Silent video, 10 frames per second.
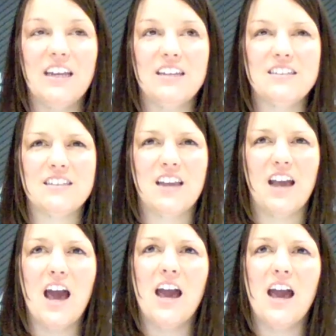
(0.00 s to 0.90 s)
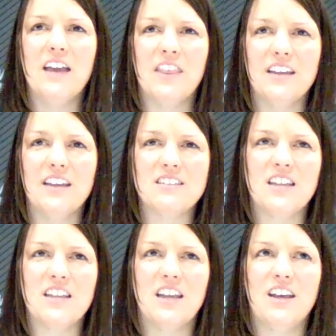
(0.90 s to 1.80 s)
is? I think it's
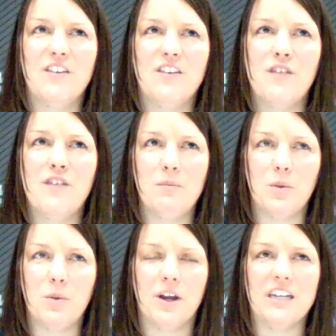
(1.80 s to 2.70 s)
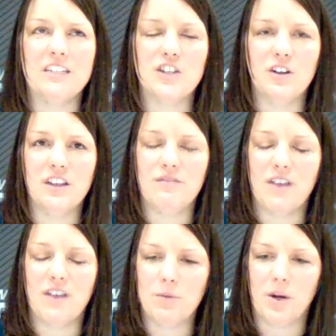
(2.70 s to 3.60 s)
February. It's early
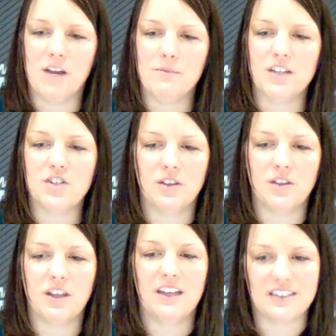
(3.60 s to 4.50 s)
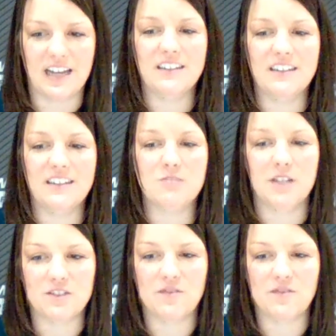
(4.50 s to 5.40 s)
February. I'm not sure the exact dates, but
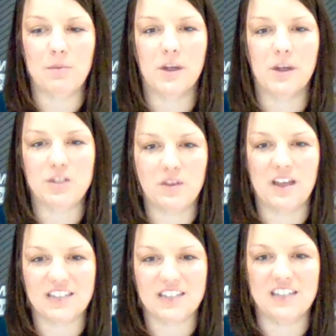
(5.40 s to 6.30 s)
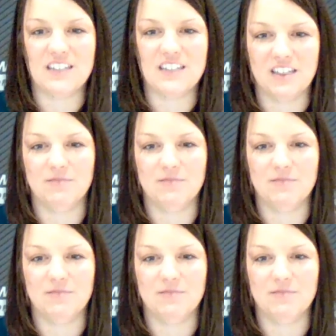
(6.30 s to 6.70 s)
it's February 2018.